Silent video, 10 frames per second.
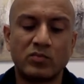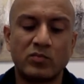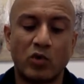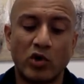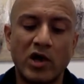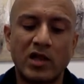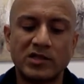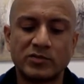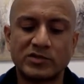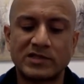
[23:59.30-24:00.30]
more
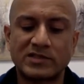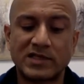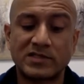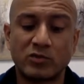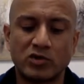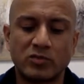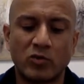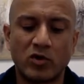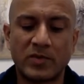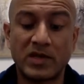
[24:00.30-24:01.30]
knowledge was accessible to
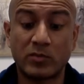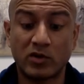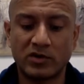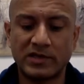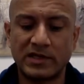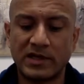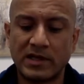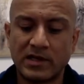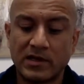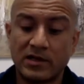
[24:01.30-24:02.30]
more people. The
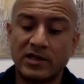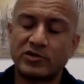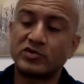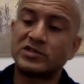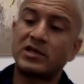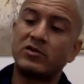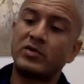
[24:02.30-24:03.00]
literacy